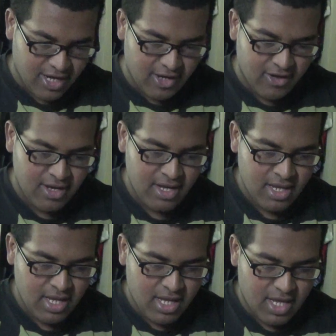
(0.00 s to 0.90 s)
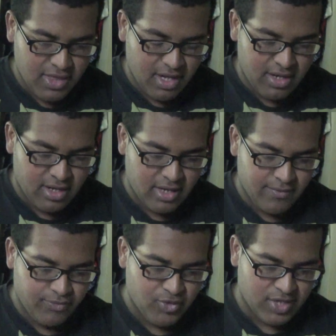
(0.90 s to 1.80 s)
hair, and
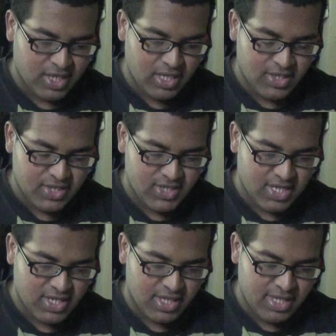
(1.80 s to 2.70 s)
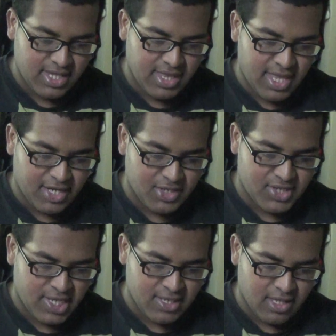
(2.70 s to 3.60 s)
then Dragon says that just
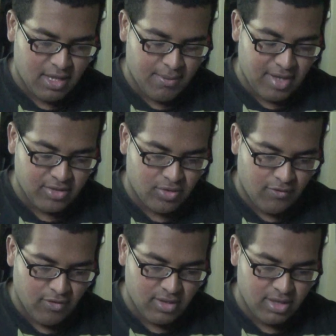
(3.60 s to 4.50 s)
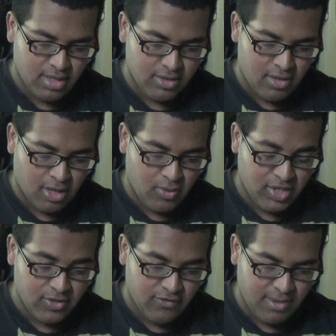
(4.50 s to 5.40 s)
says a lot about the Don
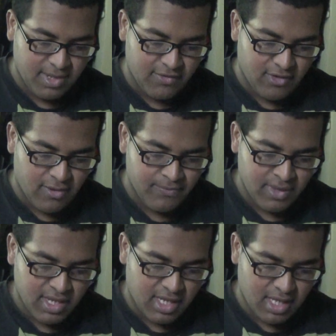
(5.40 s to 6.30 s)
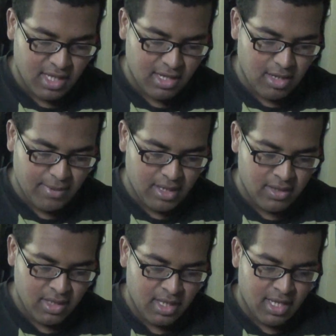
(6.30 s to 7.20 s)
Quizu family's fall, and a lot
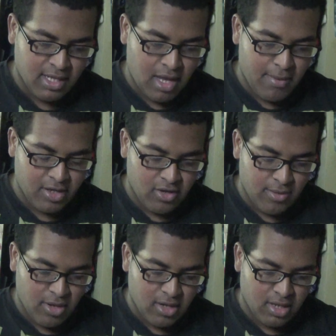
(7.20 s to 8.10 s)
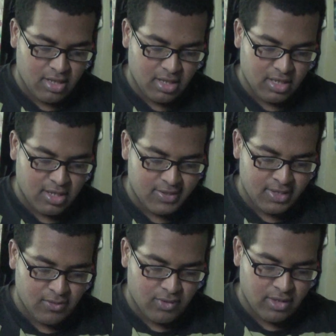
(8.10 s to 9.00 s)
about a number of
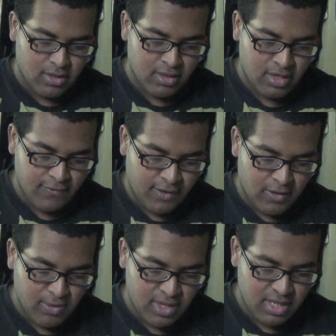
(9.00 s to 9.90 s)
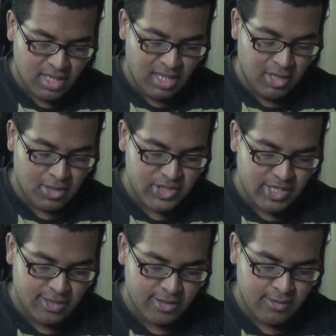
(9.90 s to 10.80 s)
countries were involved with the illegal
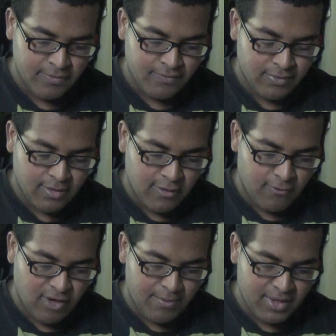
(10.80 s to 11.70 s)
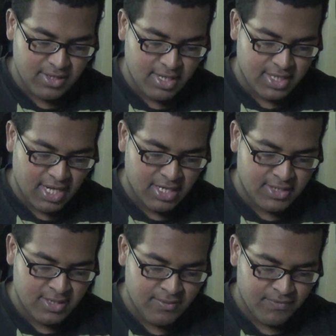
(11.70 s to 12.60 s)
sales of weapons. The
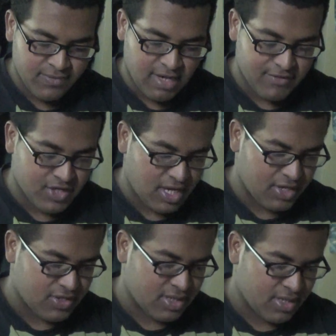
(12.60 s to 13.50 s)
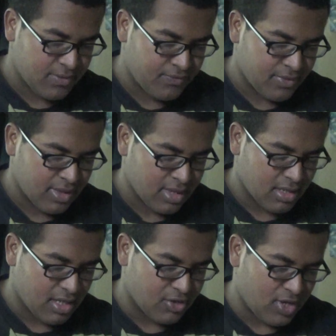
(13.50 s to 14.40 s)
tides have changed,
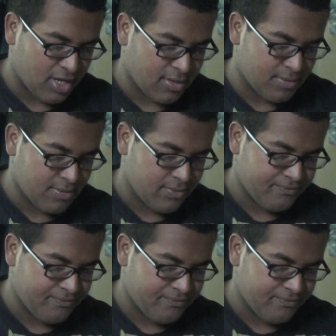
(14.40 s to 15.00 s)
and Dragon